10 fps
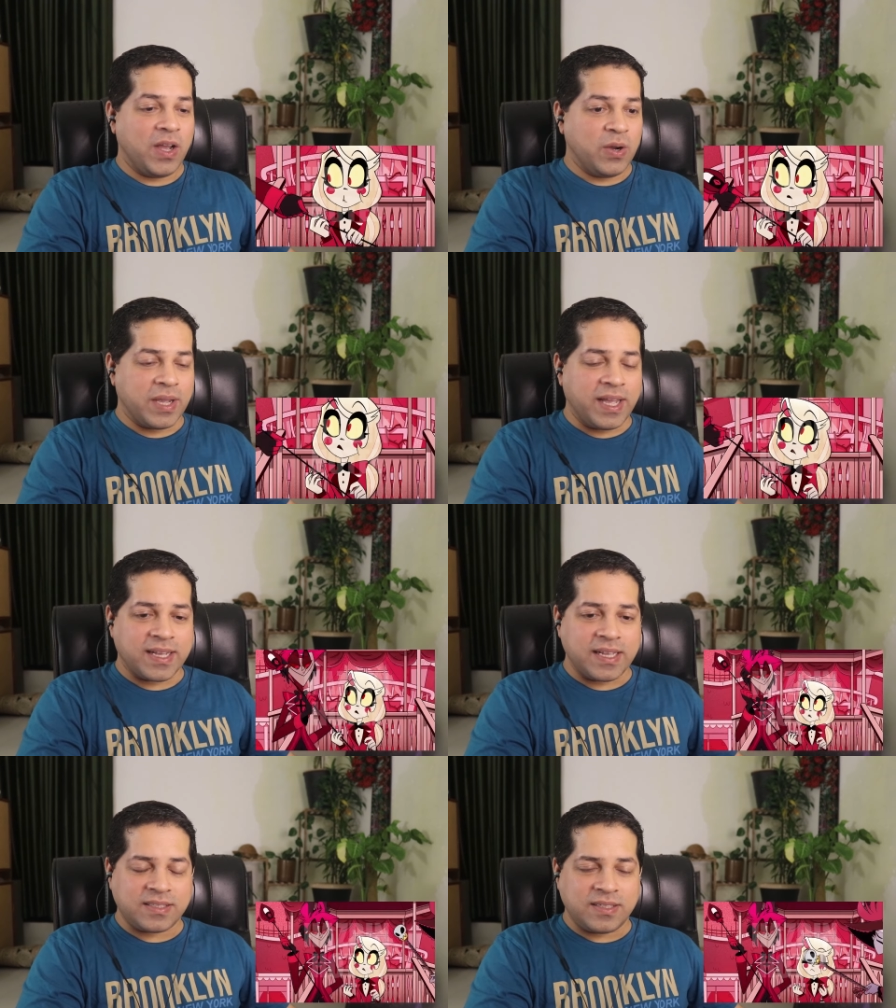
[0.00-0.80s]
Okay, I
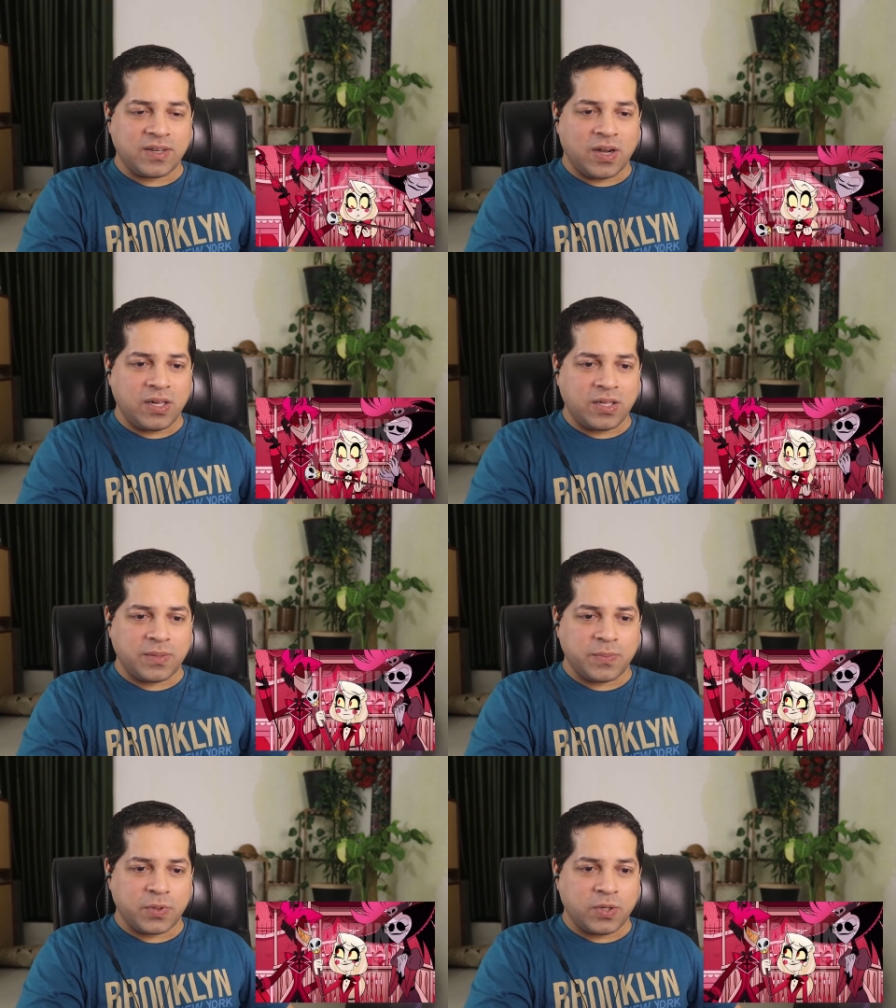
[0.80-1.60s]
guess they're all
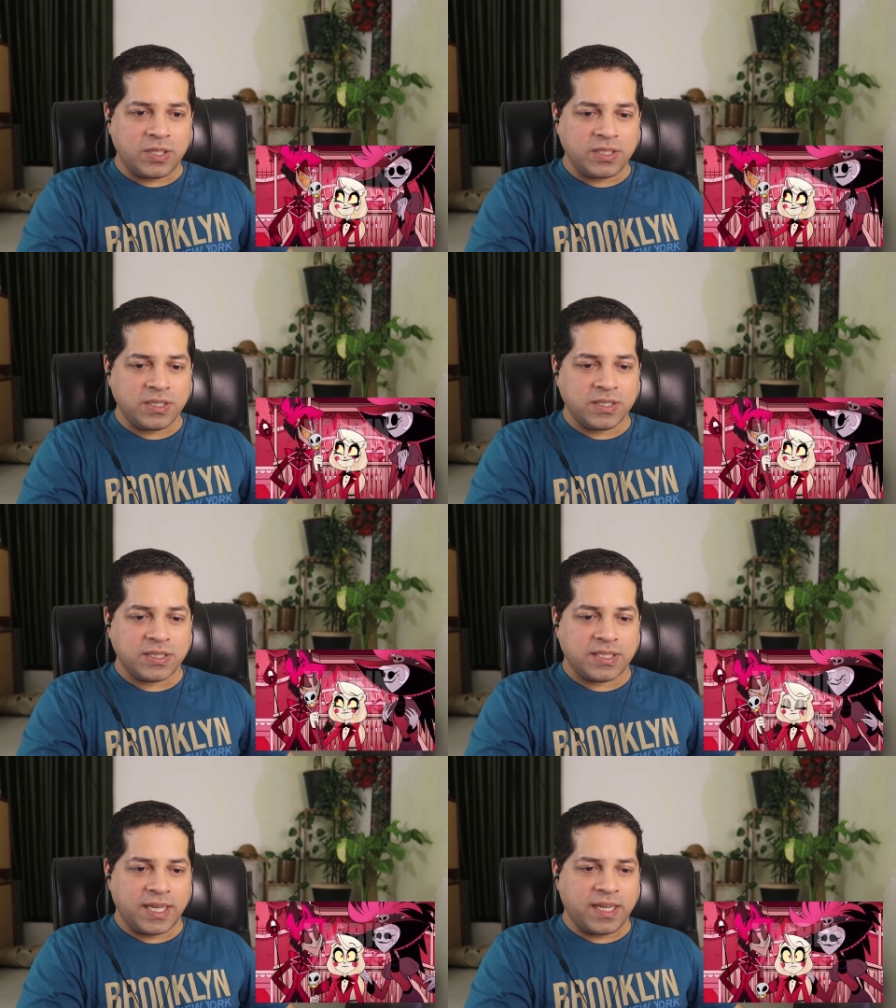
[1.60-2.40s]
on board?
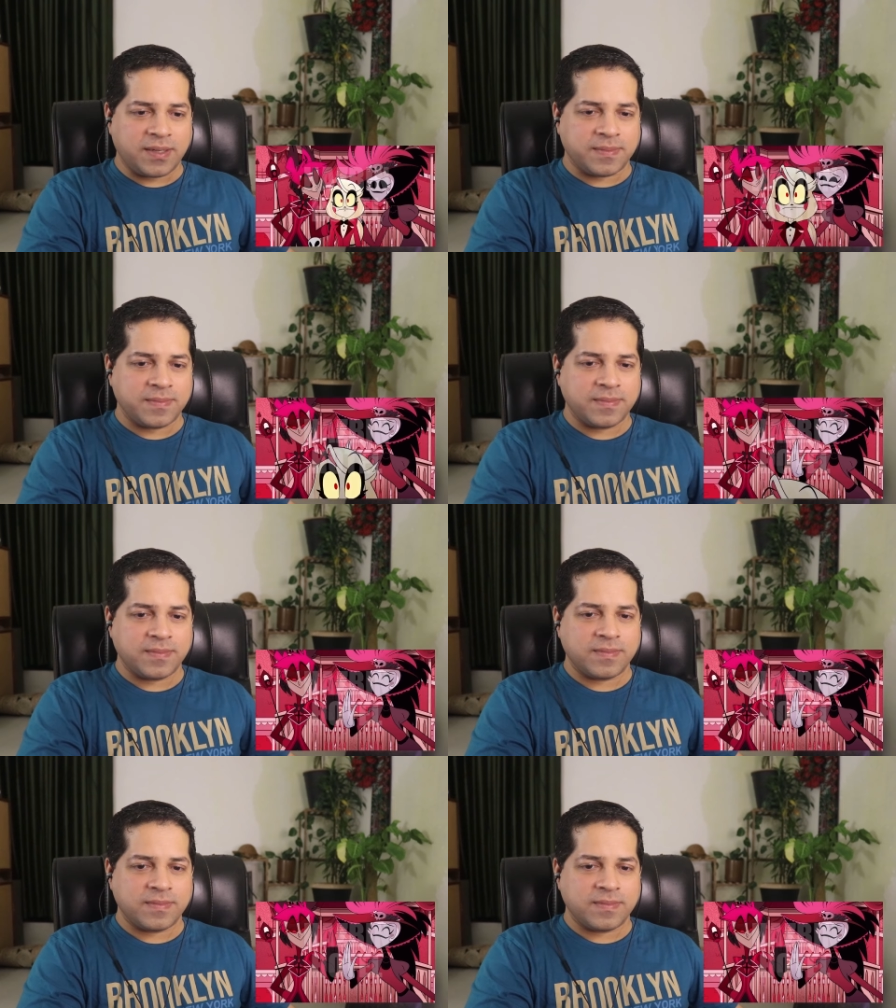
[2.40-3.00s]
Damn.